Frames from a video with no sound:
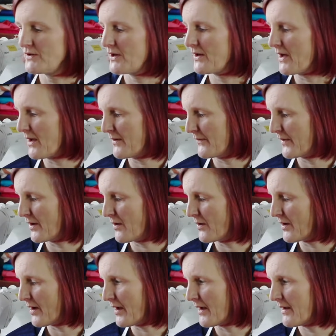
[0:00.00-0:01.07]
an
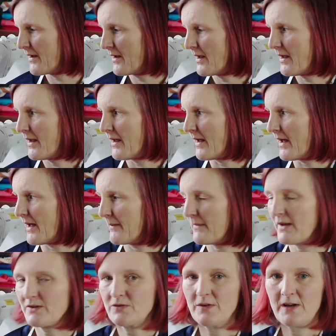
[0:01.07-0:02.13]
overlocker.
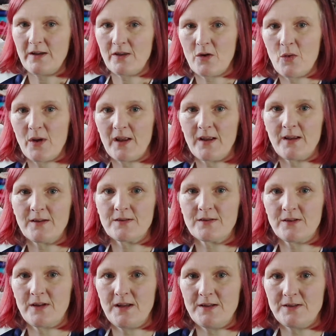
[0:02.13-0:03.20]
It's really the quickest
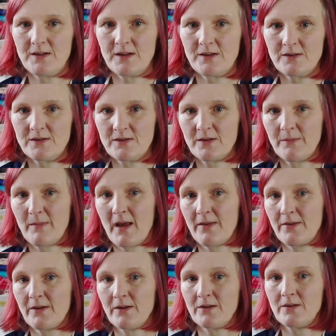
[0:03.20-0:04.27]
and easiest
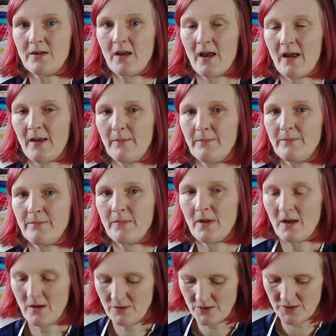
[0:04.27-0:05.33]
method
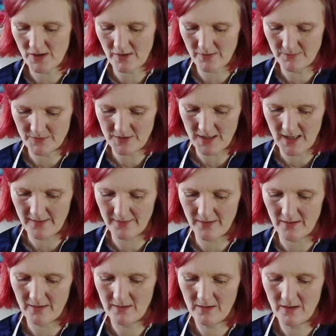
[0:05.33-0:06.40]
to sew them together.